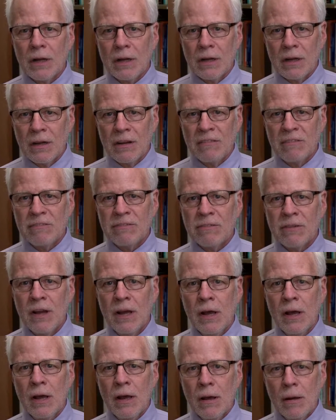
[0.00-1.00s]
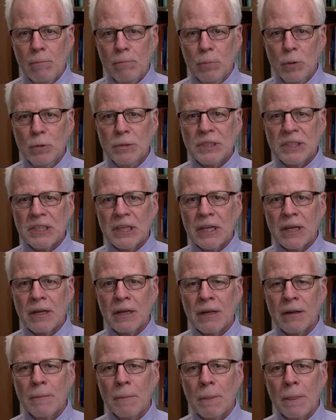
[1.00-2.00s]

of boosting